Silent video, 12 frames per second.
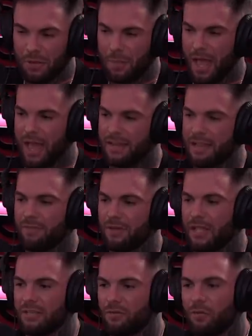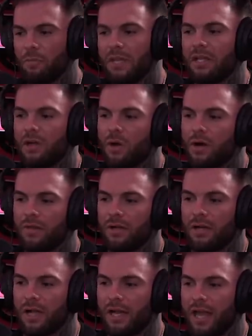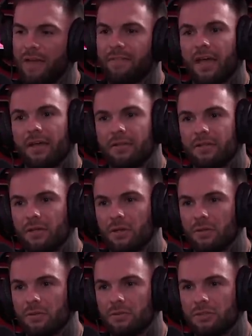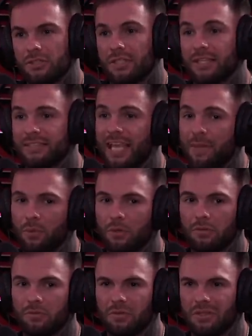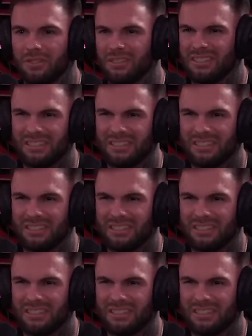I never like for me to go on there and kind of have that, you know, just an example of right.